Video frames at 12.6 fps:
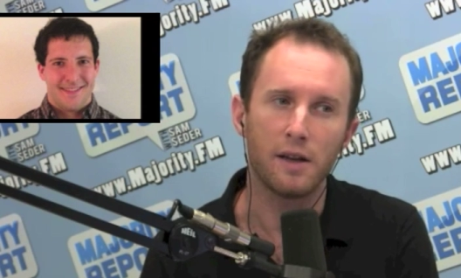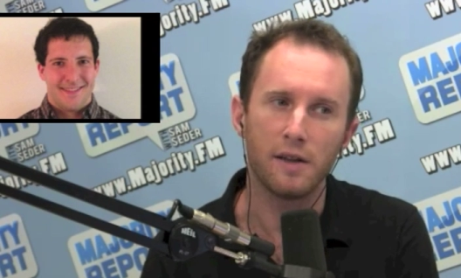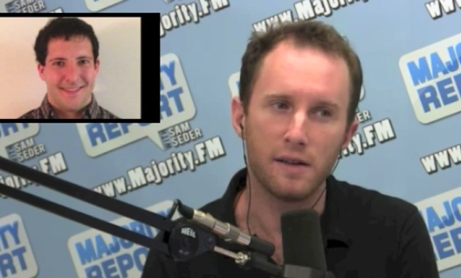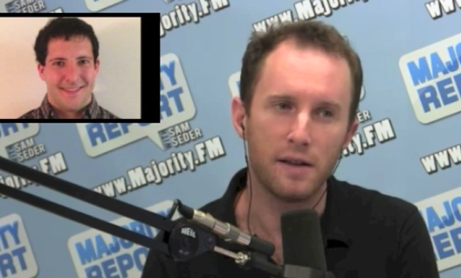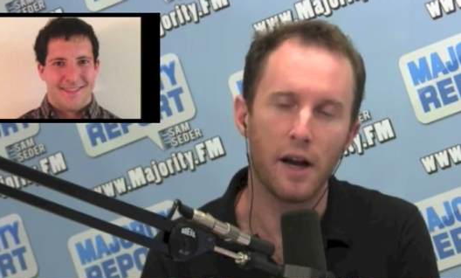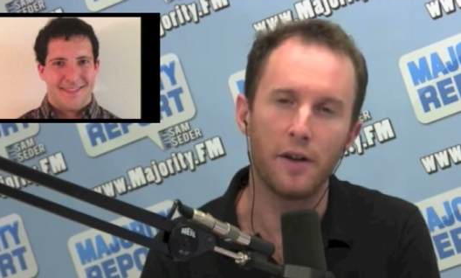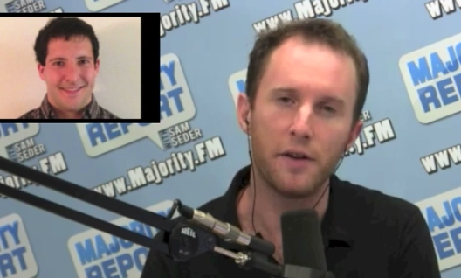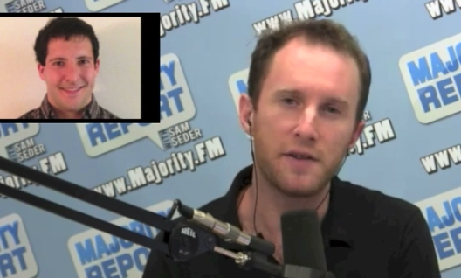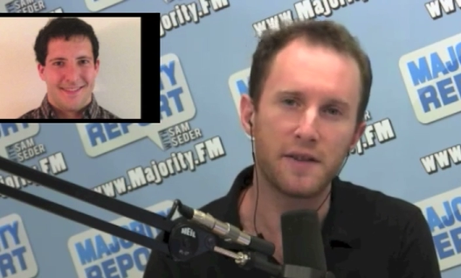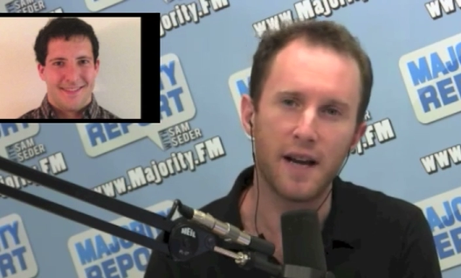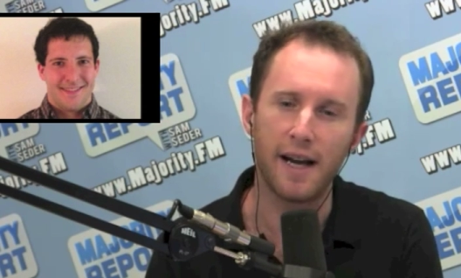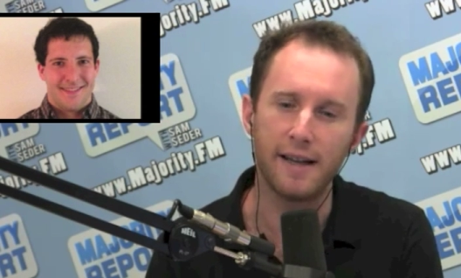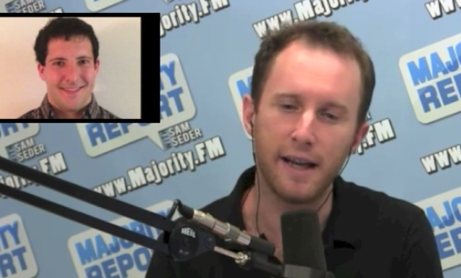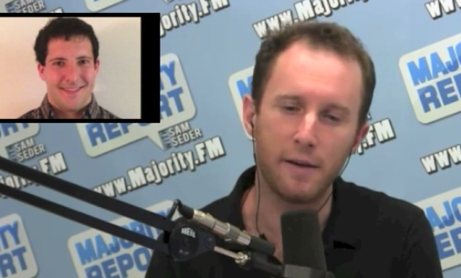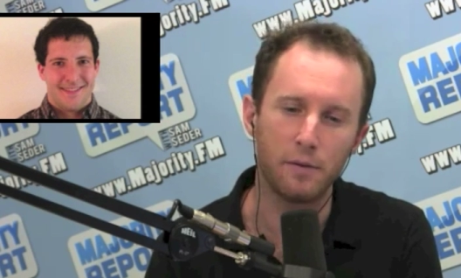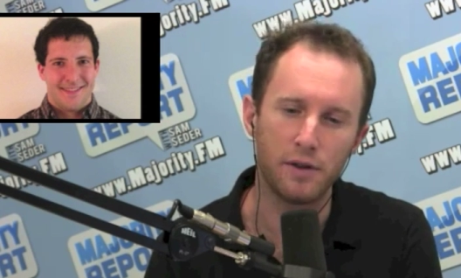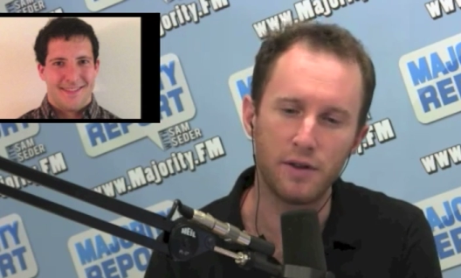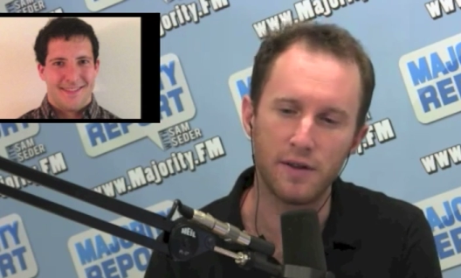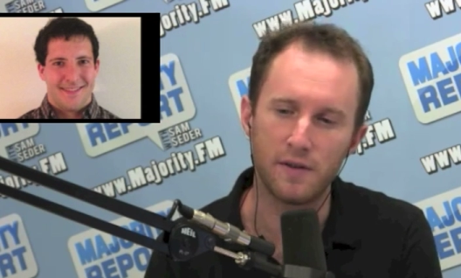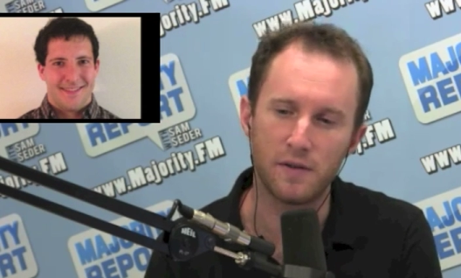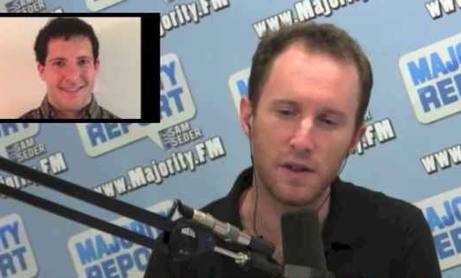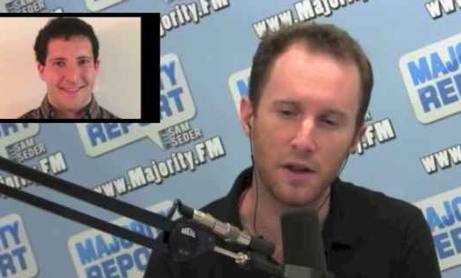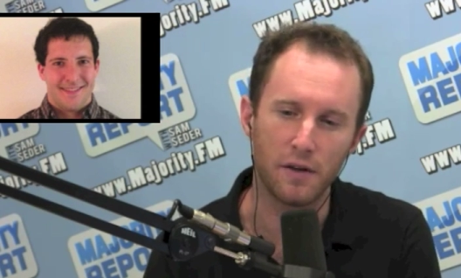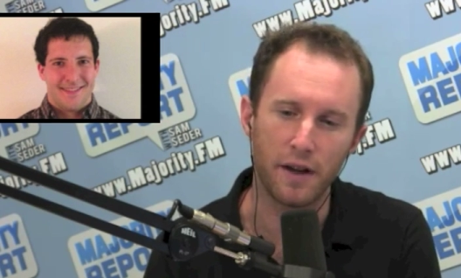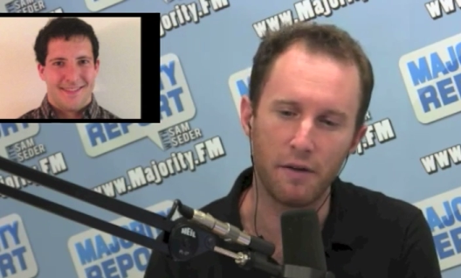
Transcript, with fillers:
Speaker 1: uh-huh. the other side, they would just, you know, they